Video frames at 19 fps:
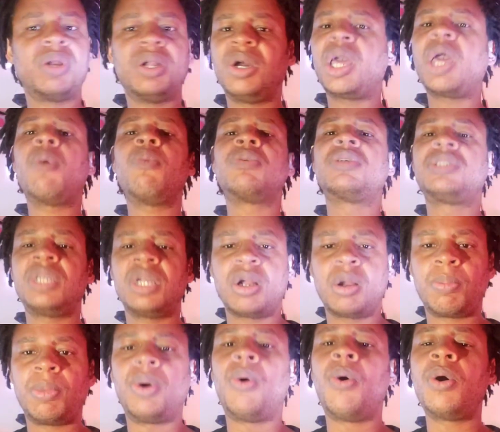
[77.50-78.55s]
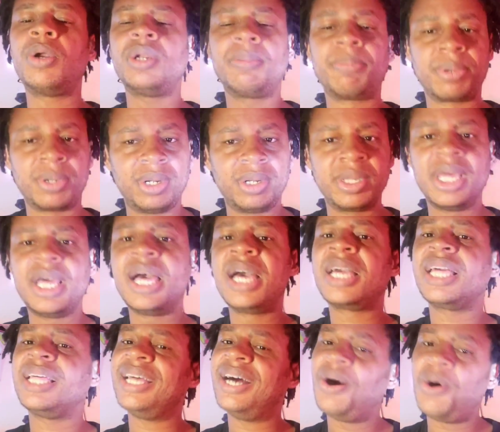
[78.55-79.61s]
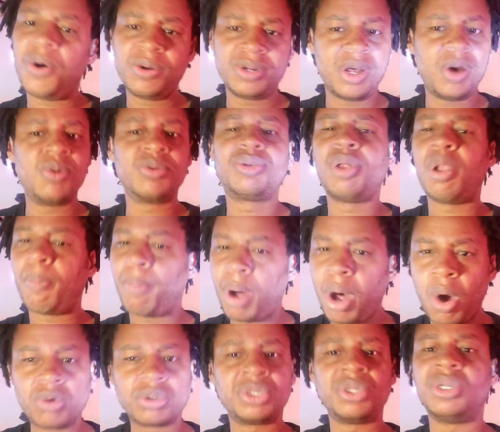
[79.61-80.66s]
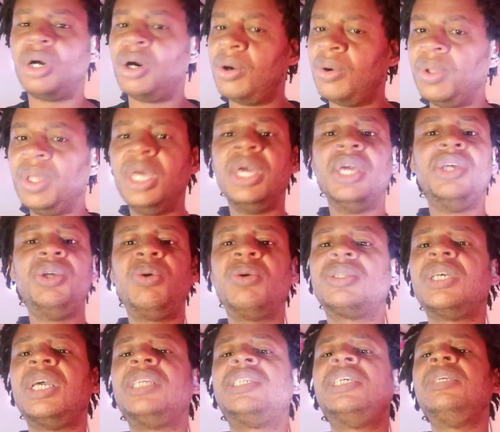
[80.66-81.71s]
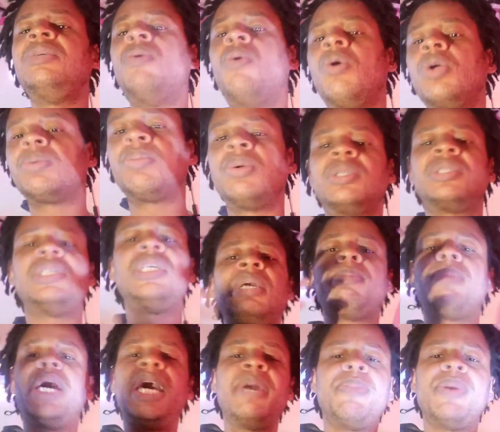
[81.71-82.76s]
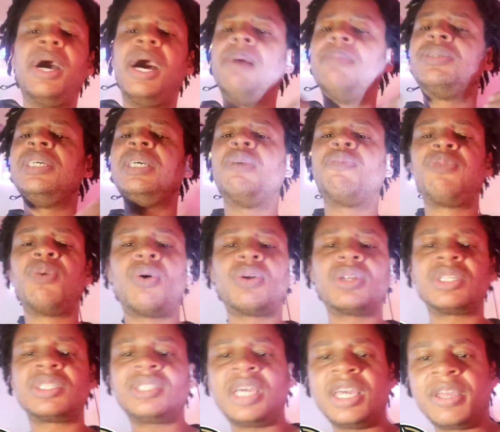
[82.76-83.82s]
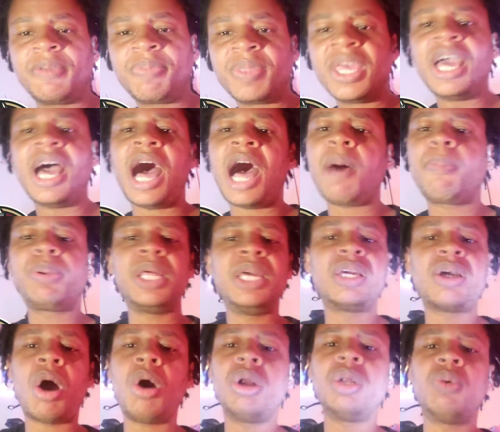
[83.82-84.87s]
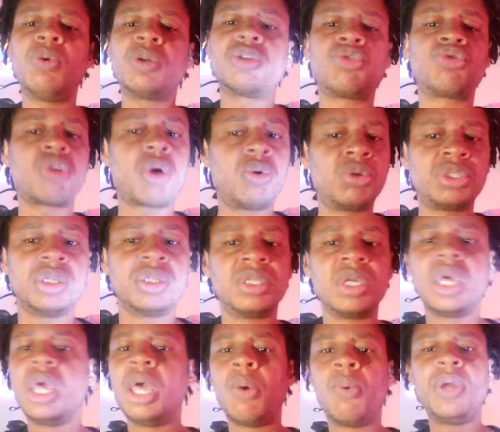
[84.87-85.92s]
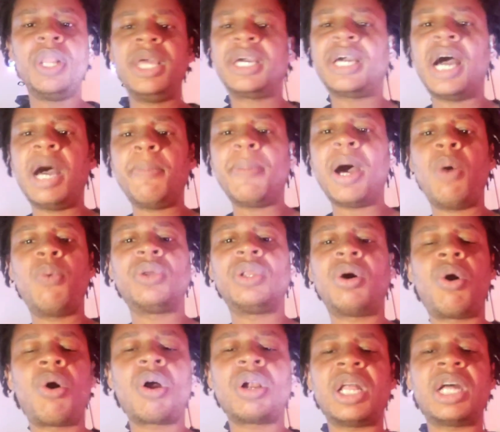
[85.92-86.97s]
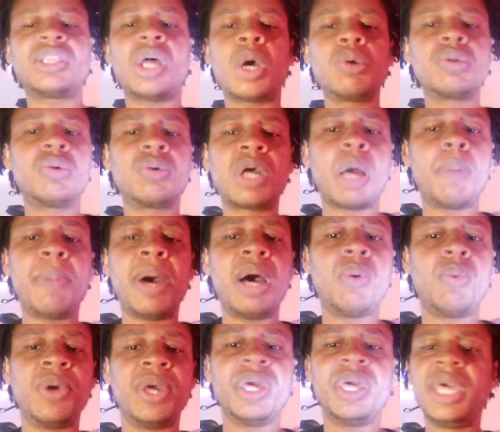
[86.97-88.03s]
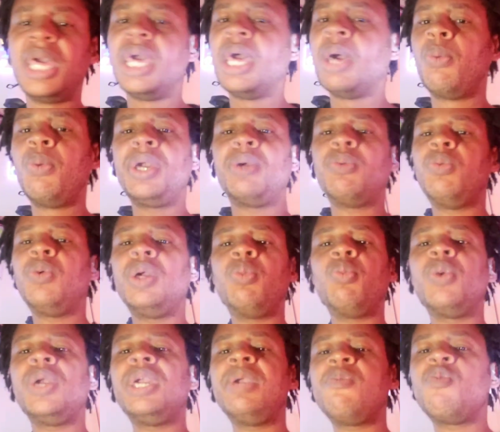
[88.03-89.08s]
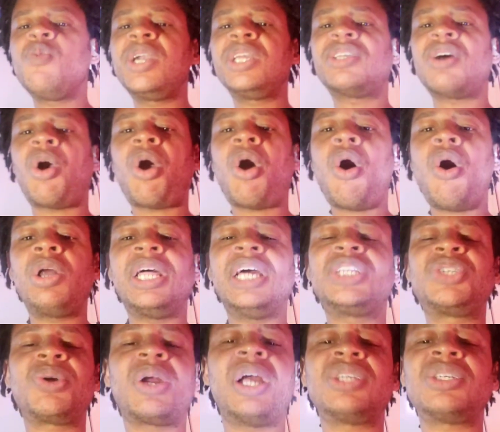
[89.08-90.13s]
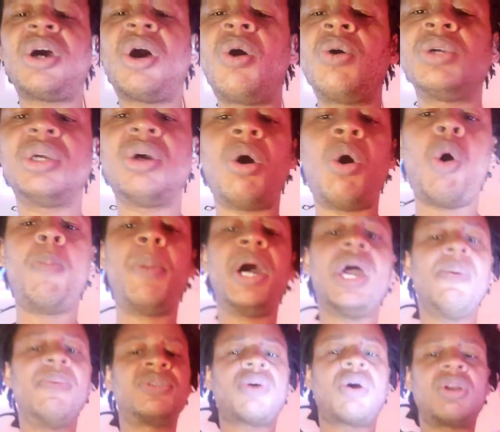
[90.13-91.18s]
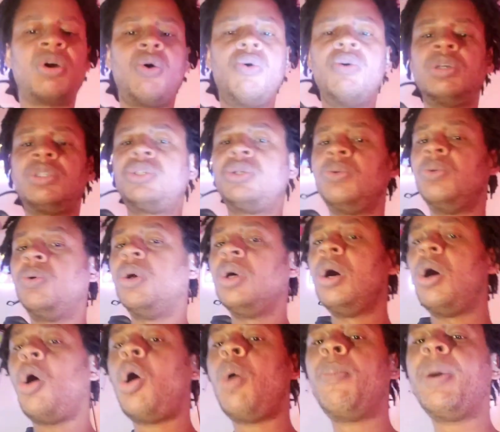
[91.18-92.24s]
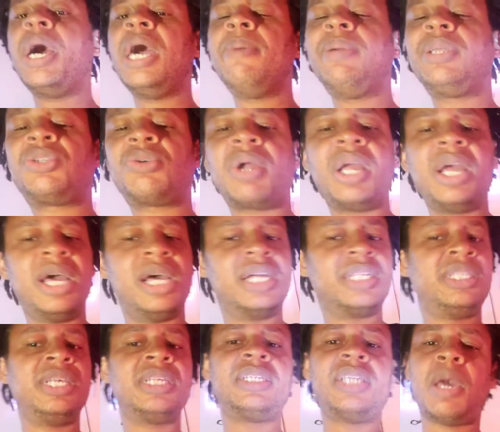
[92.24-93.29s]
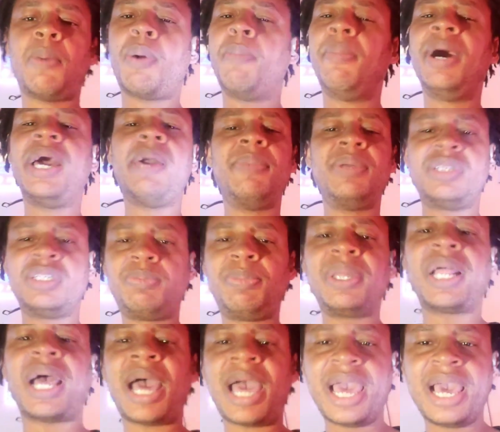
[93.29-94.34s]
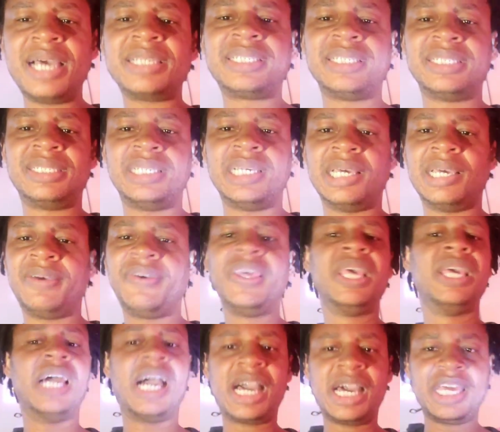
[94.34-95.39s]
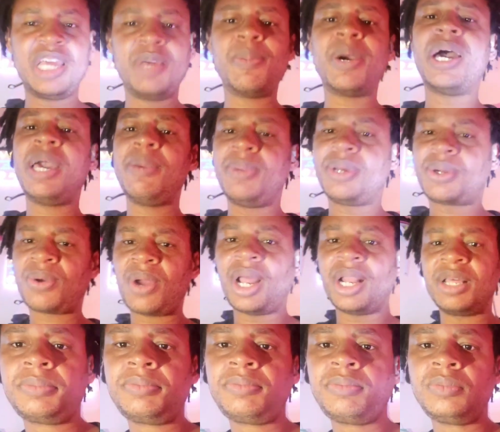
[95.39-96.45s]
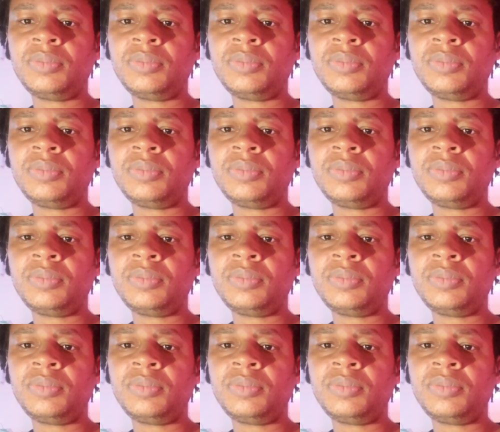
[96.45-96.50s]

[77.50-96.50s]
real. It was terrible. Hornibrook hold on to the ball too long. You can say Team Hornibrook, Team Blackman. I'm Team Florida State. Our play calling was atrocious. We didn't come out with the heart I thought we were gonna come out with. We we we we talk all that trash all year. Oh Miami started 0 2. Oh Miami trash. This that, but Miami just beat our ass this did. I gotta give Miami credit.